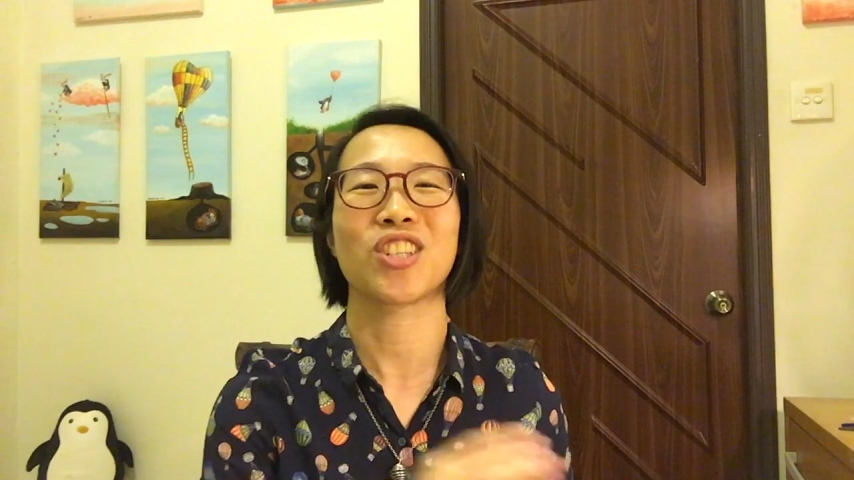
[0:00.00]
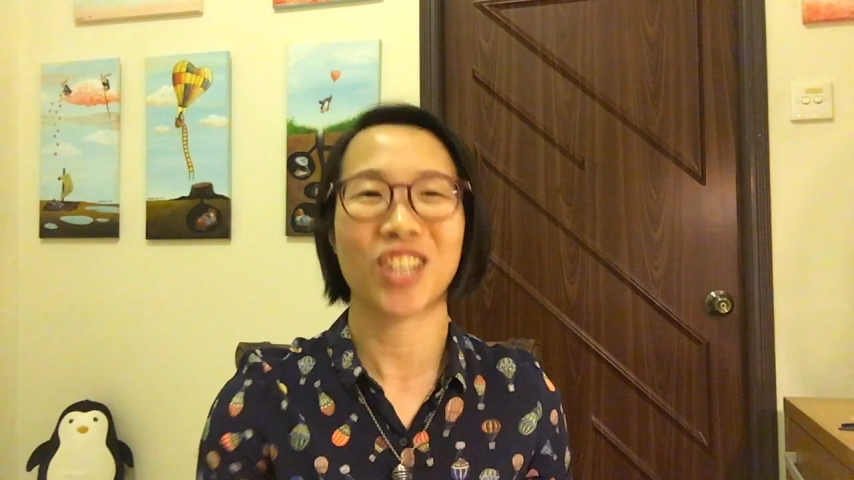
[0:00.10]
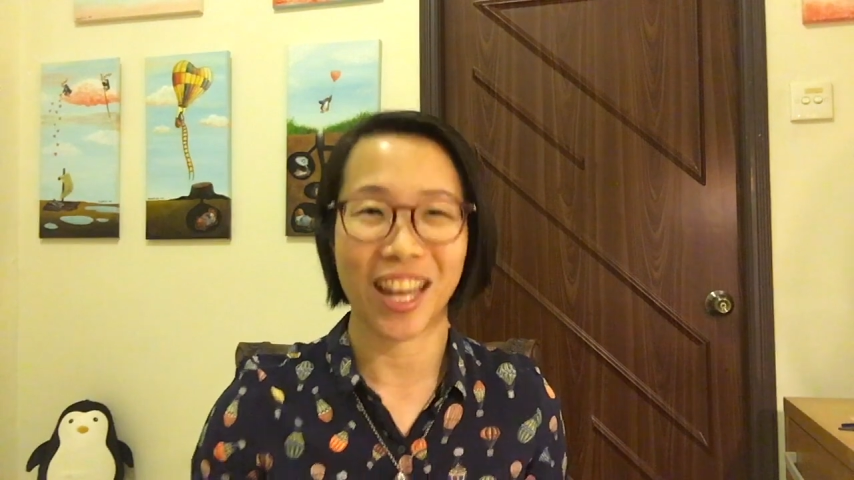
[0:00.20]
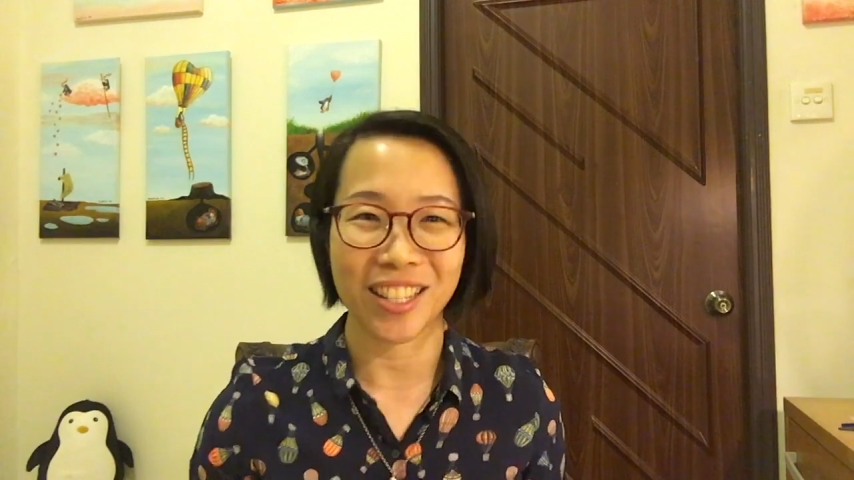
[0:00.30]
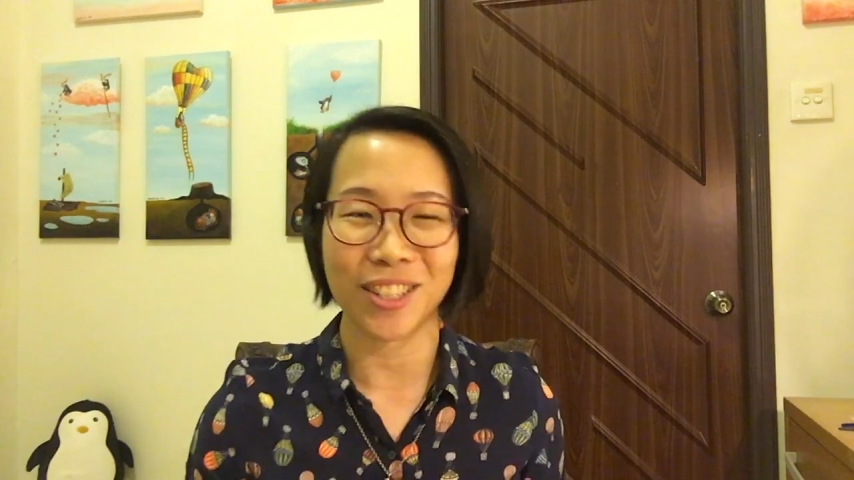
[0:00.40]

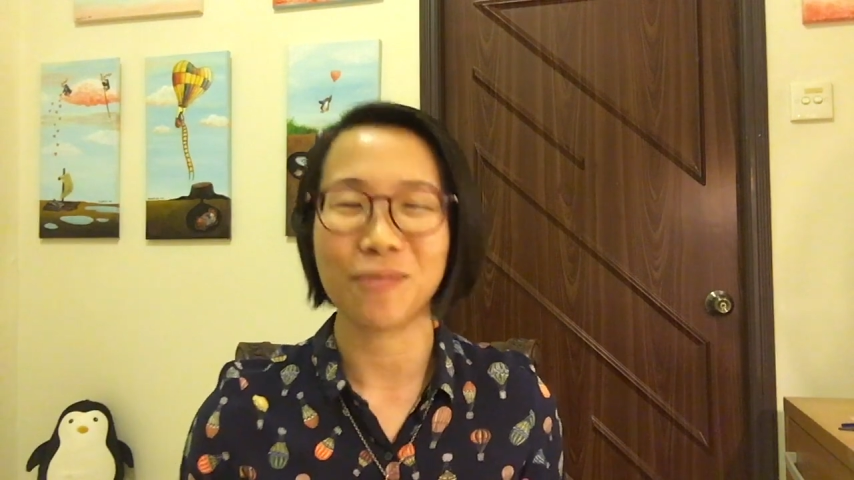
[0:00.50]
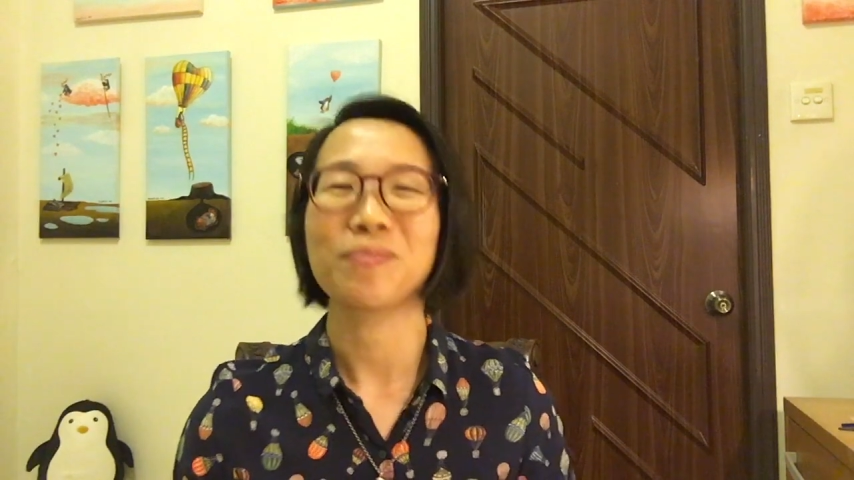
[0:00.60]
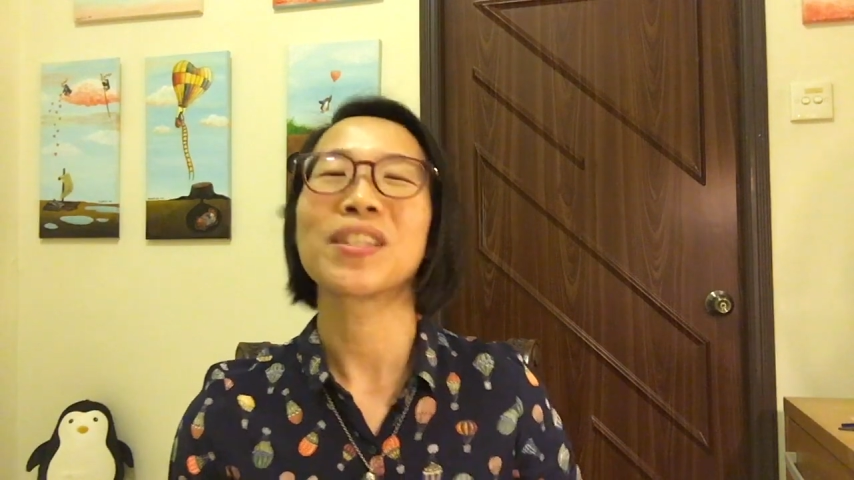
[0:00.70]
chance